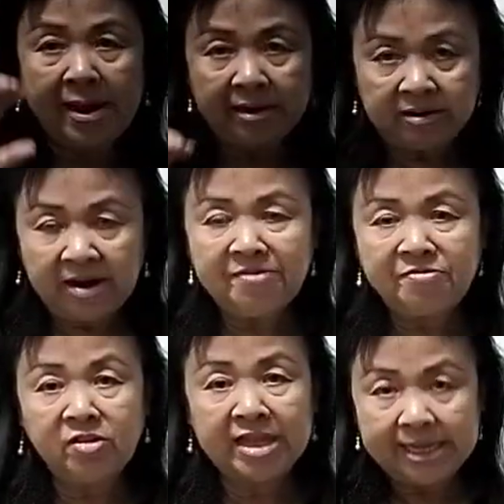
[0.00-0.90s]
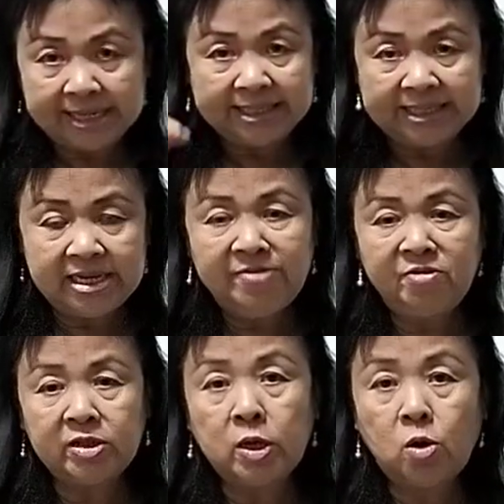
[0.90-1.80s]
paragraph for the isi,
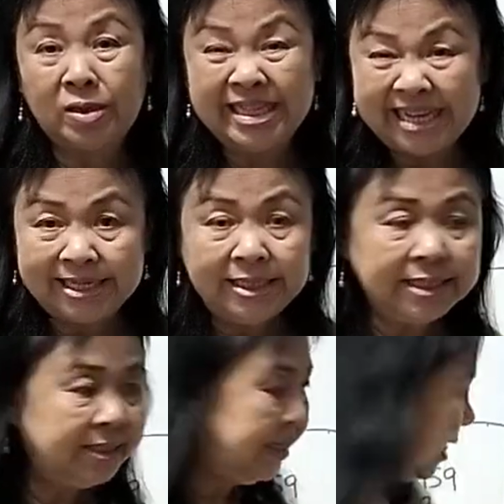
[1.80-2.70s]
for the content,